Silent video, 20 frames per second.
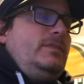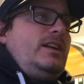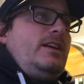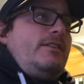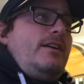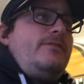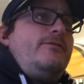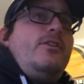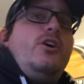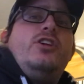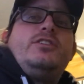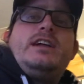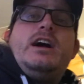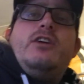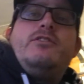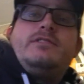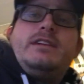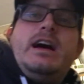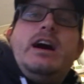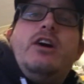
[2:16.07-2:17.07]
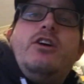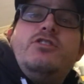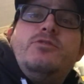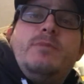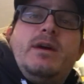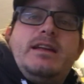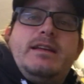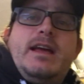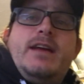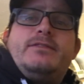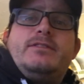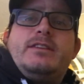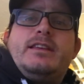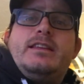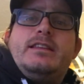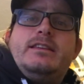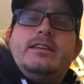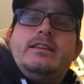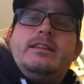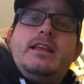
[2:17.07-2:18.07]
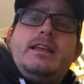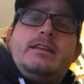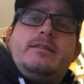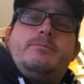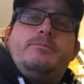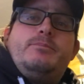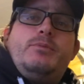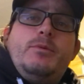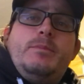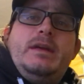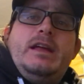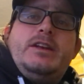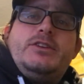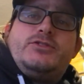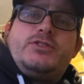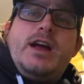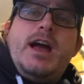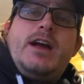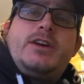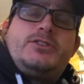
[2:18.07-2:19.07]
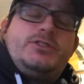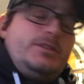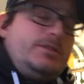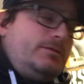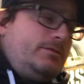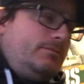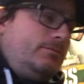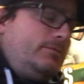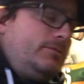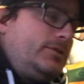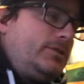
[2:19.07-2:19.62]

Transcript: If I fall down now, you might have to get, like put me in traction.